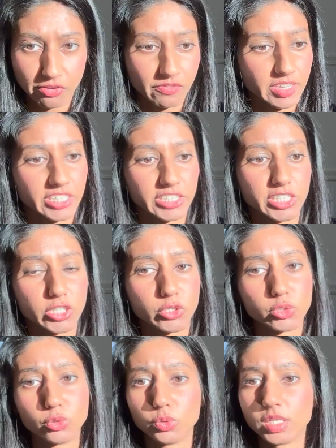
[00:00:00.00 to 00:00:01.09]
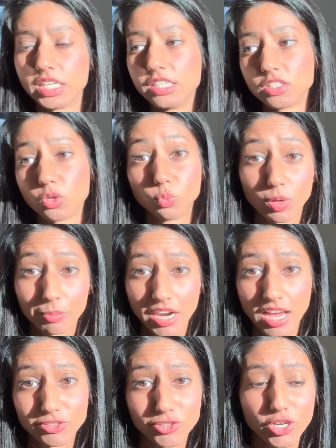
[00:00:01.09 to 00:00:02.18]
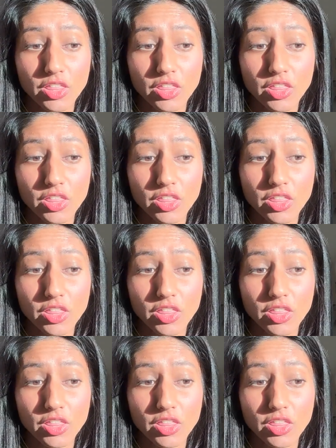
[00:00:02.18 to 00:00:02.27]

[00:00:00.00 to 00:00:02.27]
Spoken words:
figure who is a womanizer,